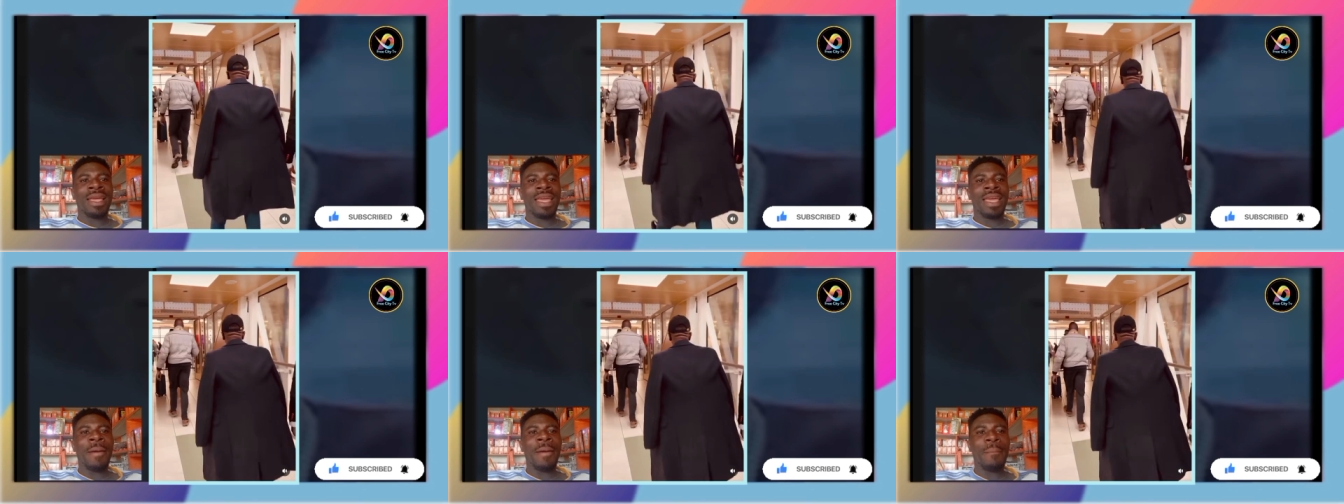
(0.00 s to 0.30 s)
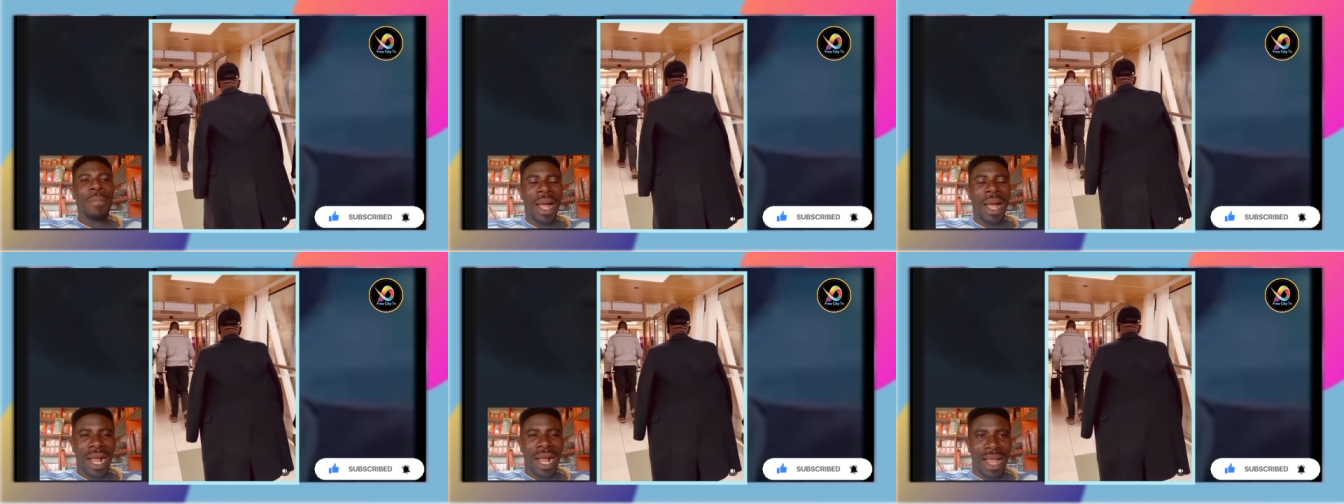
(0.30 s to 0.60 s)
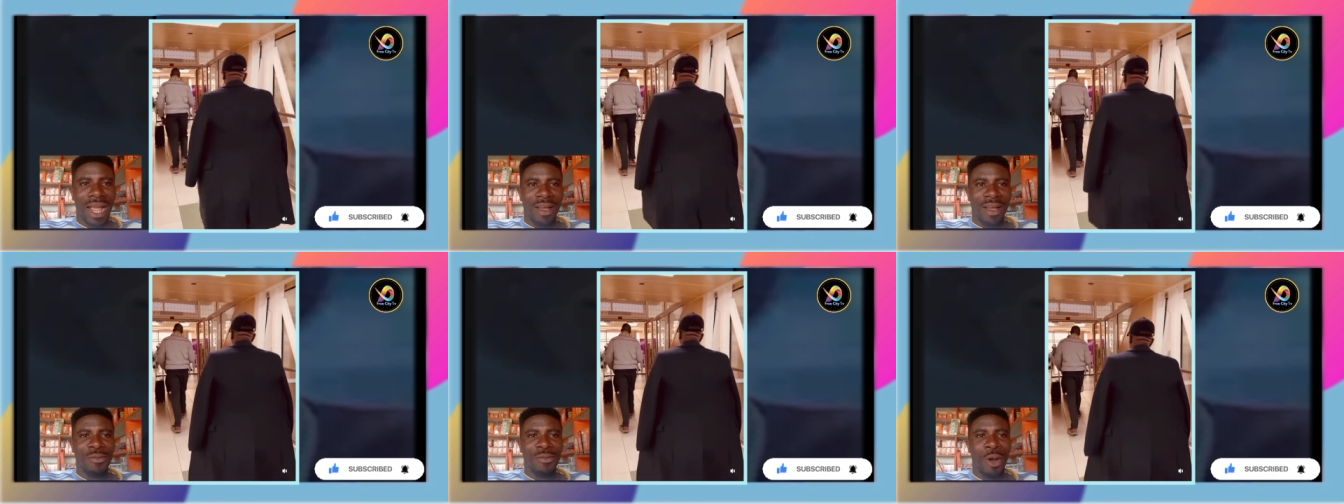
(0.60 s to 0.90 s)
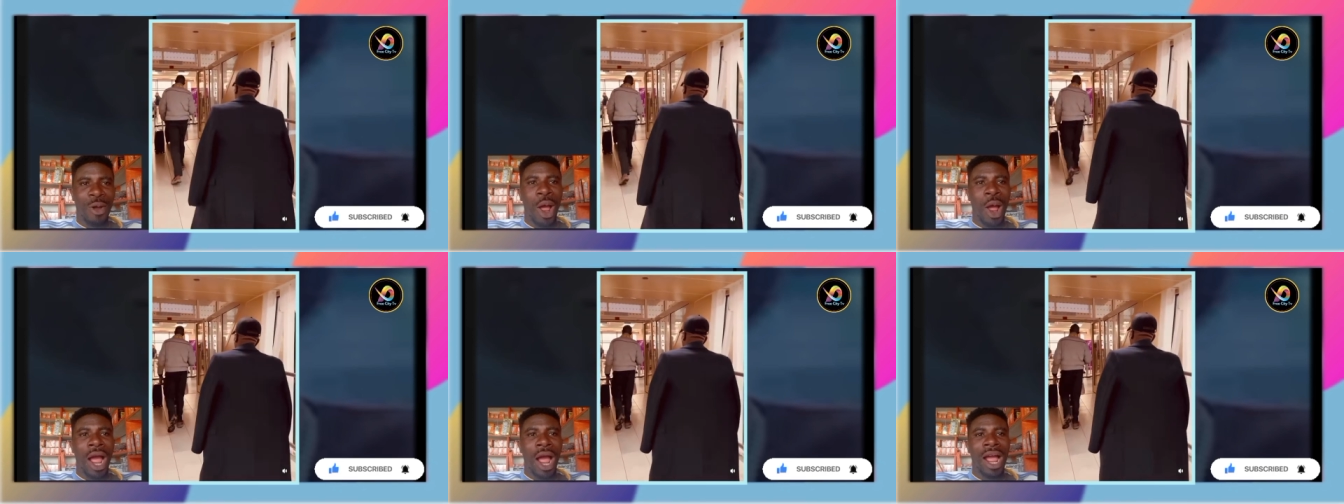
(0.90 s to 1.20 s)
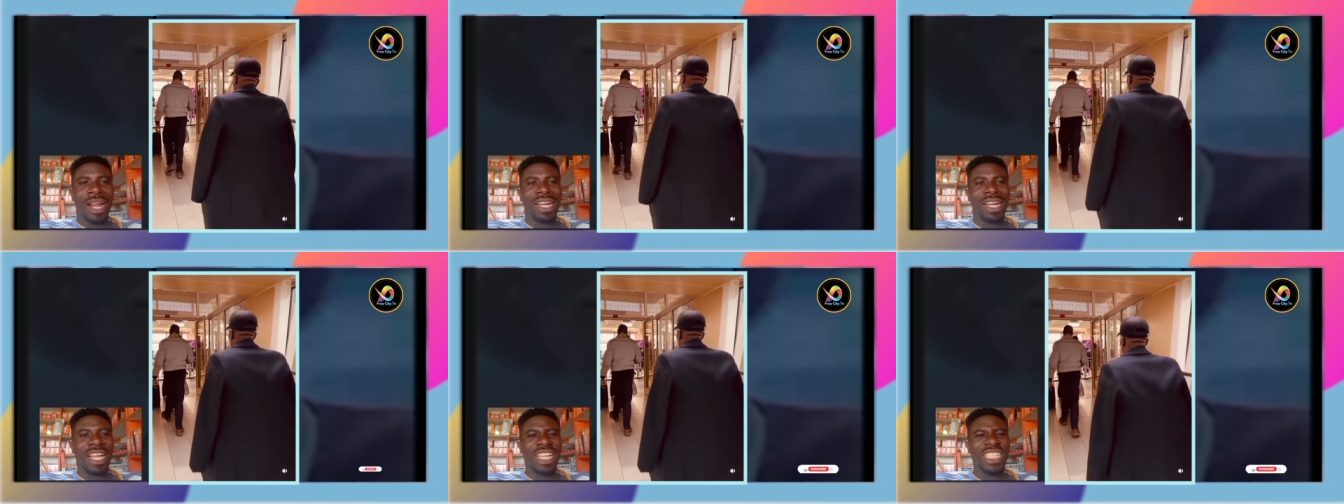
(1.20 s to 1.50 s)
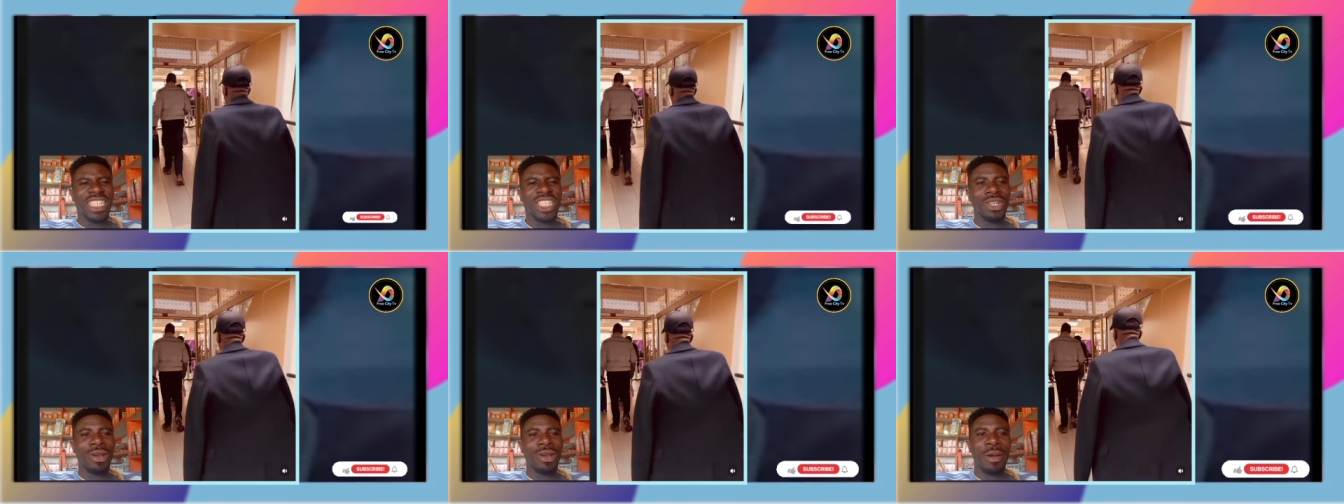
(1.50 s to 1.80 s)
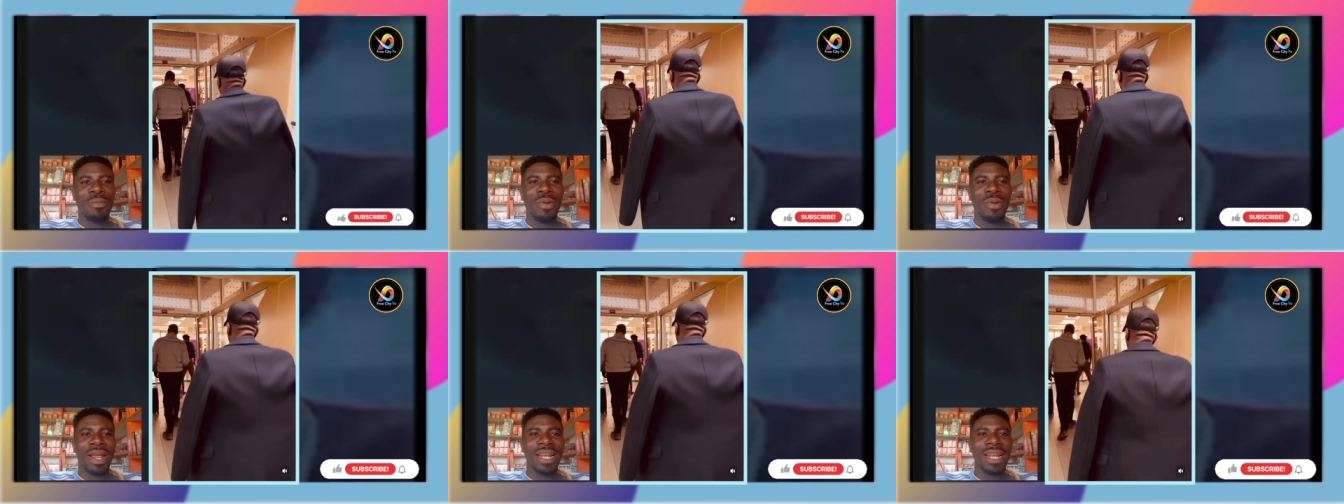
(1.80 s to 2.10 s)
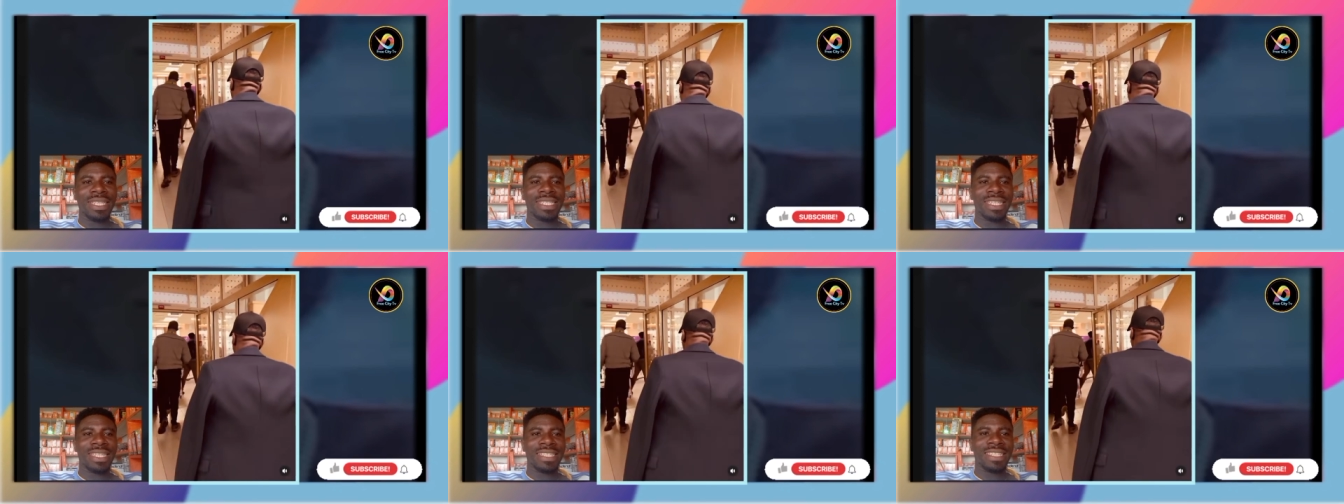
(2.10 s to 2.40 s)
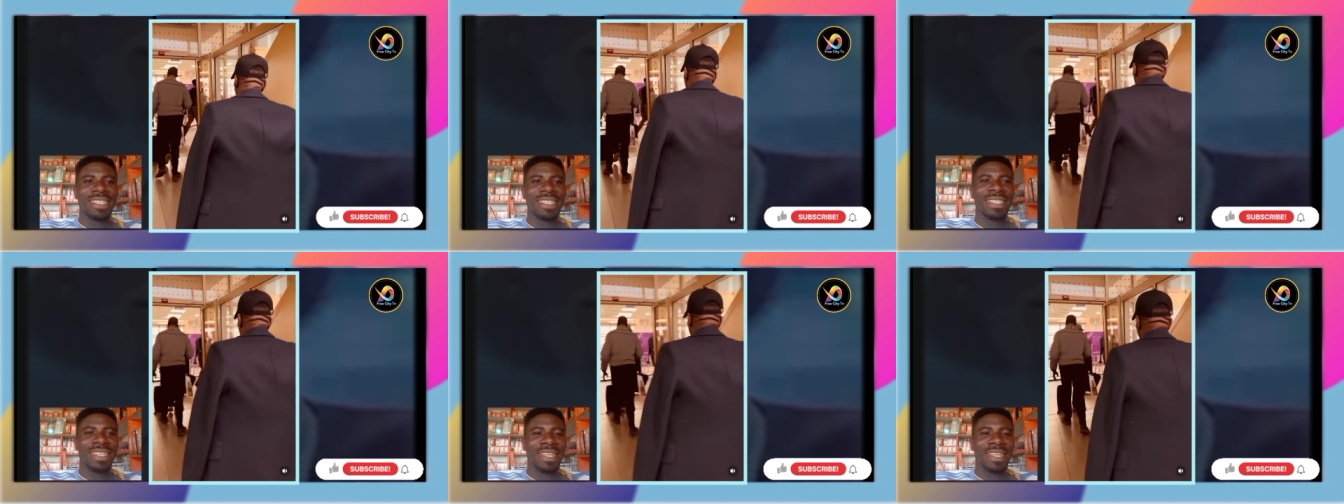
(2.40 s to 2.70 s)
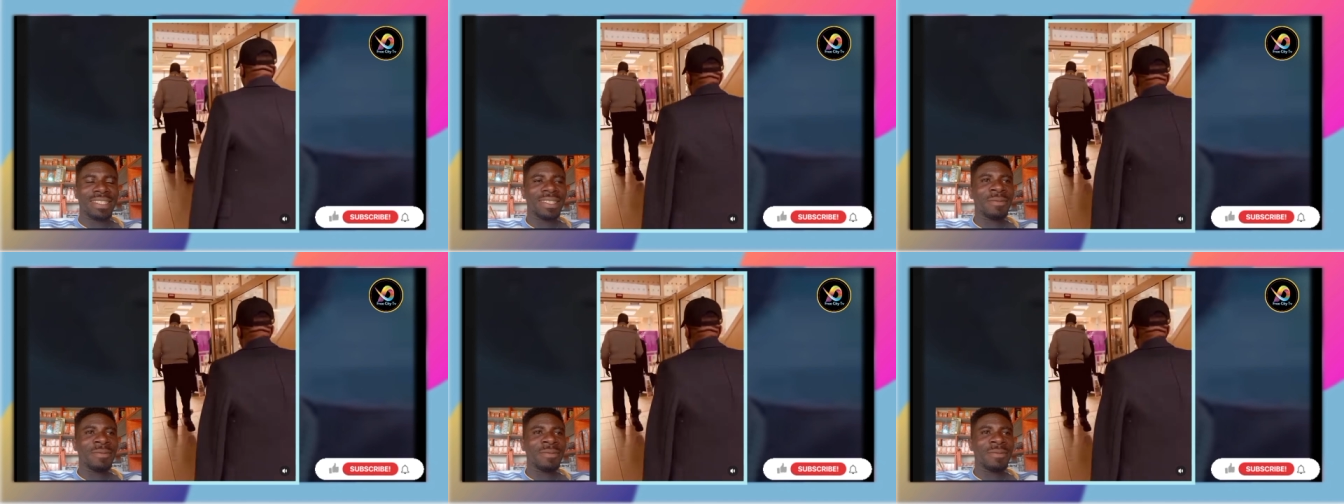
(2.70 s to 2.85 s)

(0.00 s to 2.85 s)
a banger for our Nigerian brothers and sisters.